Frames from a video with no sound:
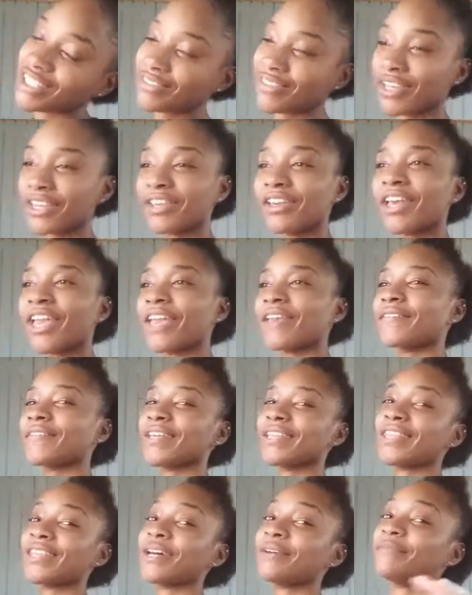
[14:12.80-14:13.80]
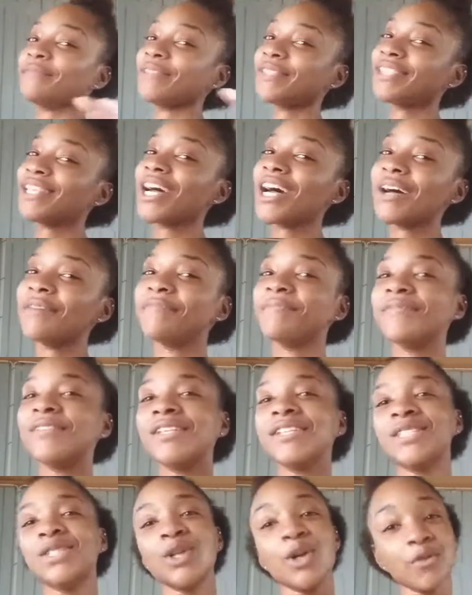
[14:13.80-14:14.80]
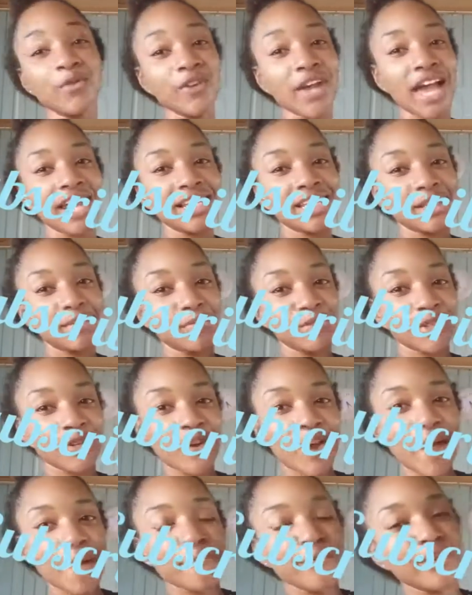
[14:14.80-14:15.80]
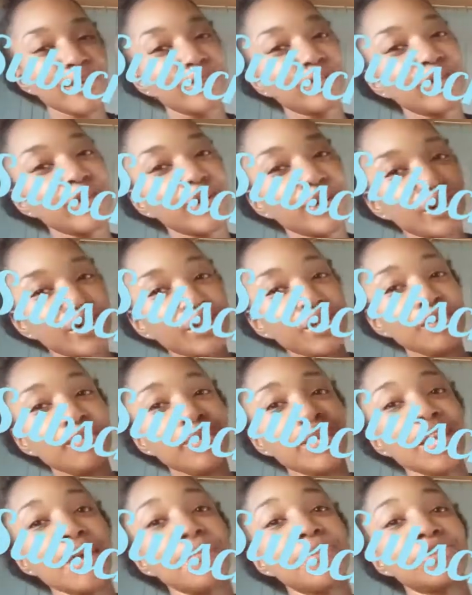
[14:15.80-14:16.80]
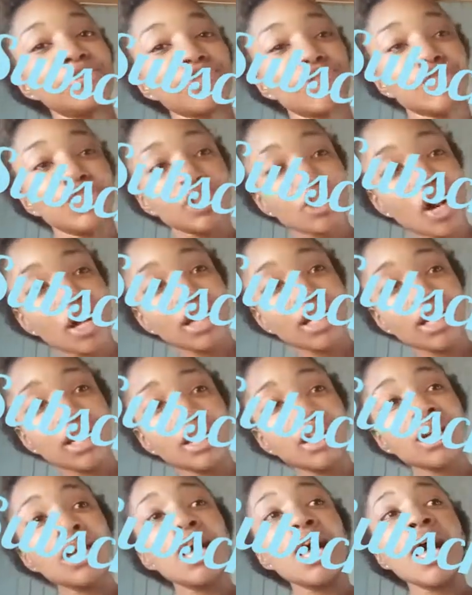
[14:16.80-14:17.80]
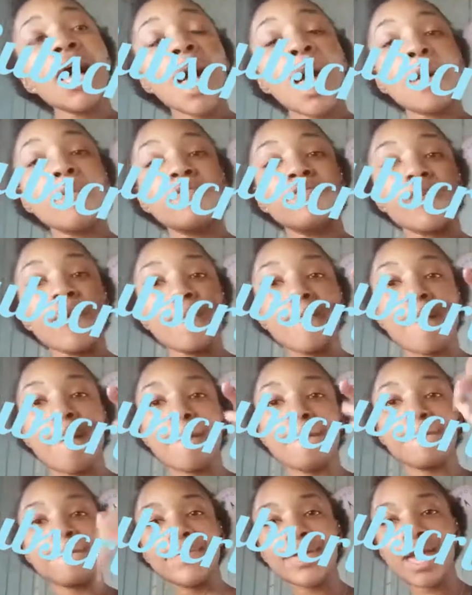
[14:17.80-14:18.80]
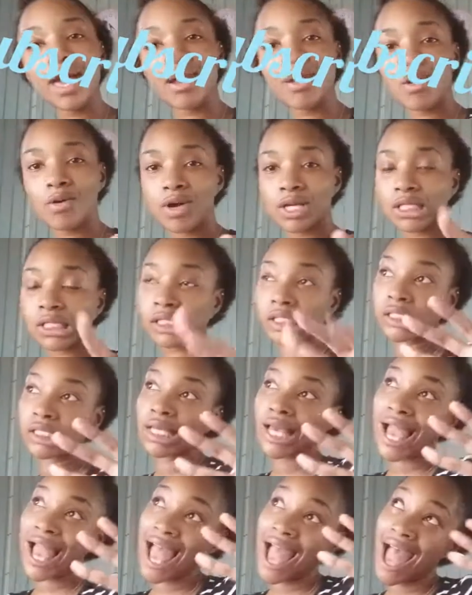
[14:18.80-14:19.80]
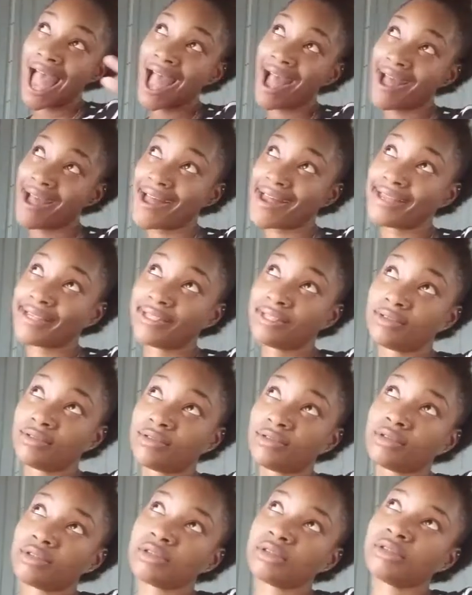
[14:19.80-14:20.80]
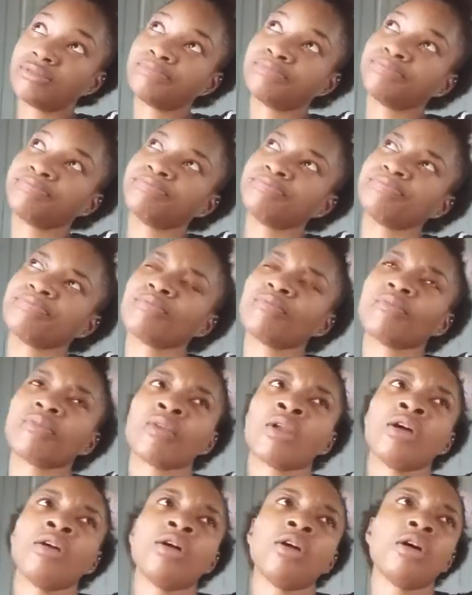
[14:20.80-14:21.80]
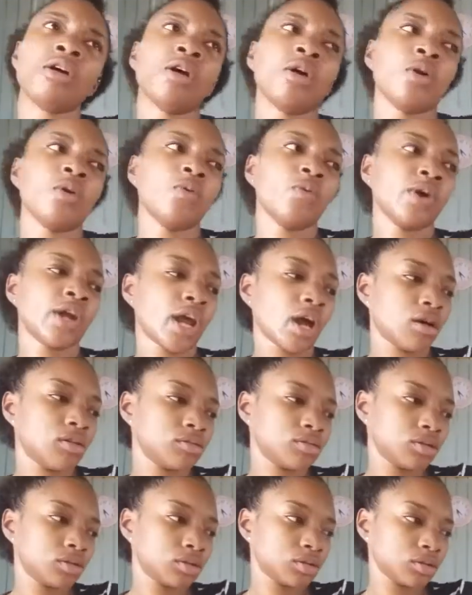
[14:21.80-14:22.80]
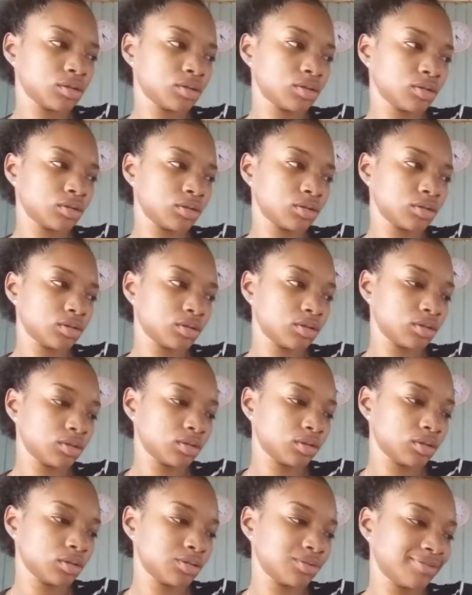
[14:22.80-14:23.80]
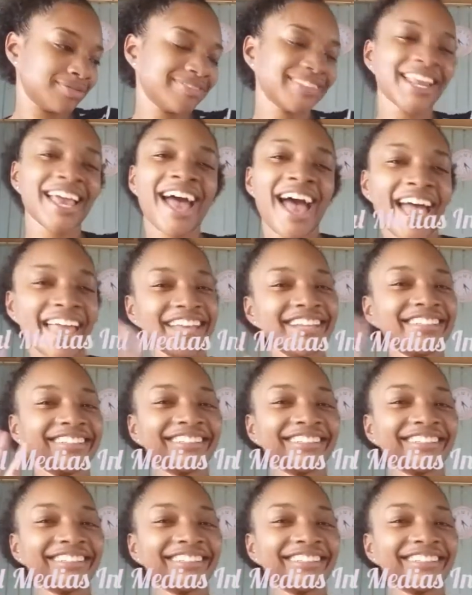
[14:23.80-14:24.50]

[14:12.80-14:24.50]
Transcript: this video, give it a thumbs up. Don't forget to subscribe, and if you're new, my name is Rashawna. I'm from Barbados. And what else? Hi.